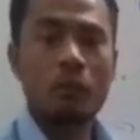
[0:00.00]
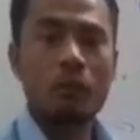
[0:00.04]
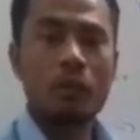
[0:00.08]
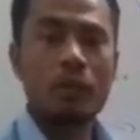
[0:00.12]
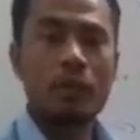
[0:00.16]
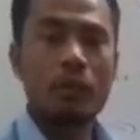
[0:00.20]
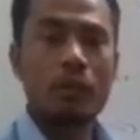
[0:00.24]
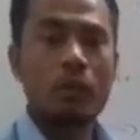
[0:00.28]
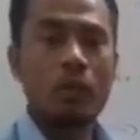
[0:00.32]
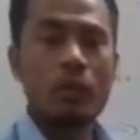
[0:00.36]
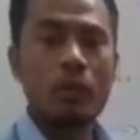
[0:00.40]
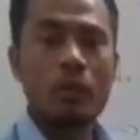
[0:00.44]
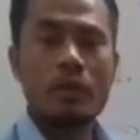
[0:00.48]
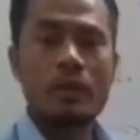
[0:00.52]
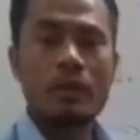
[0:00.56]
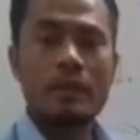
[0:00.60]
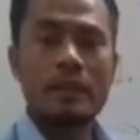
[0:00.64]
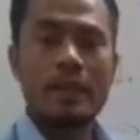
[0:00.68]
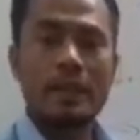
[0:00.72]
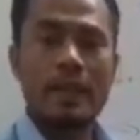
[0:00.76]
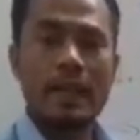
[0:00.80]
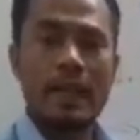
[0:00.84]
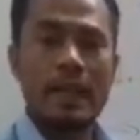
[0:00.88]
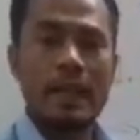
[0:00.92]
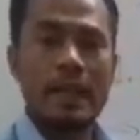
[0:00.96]
we don't
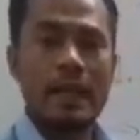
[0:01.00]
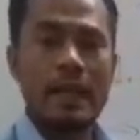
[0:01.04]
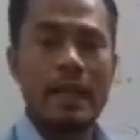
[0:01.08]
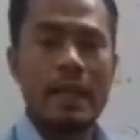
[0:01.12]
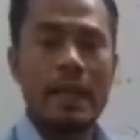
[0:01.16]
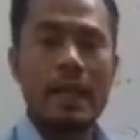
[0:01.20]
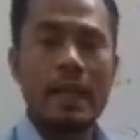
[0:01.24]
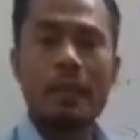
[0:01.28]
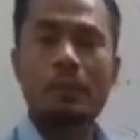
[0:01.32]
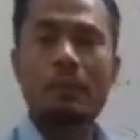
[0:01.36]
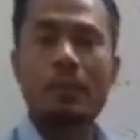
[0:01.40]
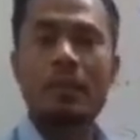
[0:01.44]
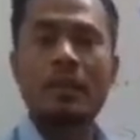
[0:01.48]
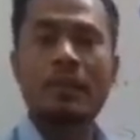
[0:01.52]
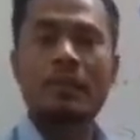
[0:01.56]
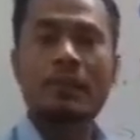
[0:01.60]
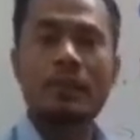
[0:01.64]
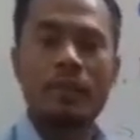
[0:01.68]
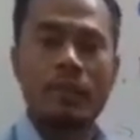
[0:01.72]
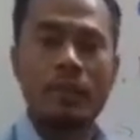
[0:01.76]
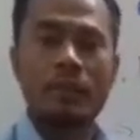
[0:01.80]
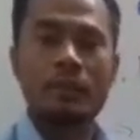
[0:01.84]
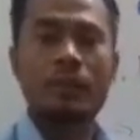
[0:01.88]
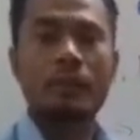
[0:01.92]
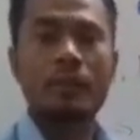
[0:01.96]
see any helping
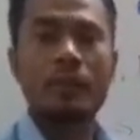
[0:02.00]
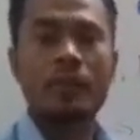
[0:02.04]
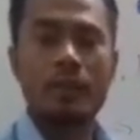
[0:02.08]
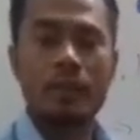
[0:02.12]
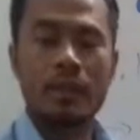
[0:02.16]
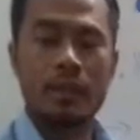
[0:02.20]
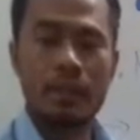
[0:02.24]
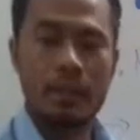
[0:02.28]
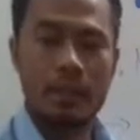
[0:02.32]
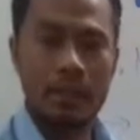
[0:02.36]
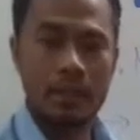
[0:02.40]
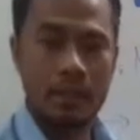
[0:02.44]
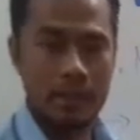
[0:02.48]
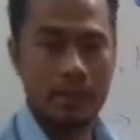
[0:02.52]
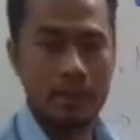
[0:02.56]
verb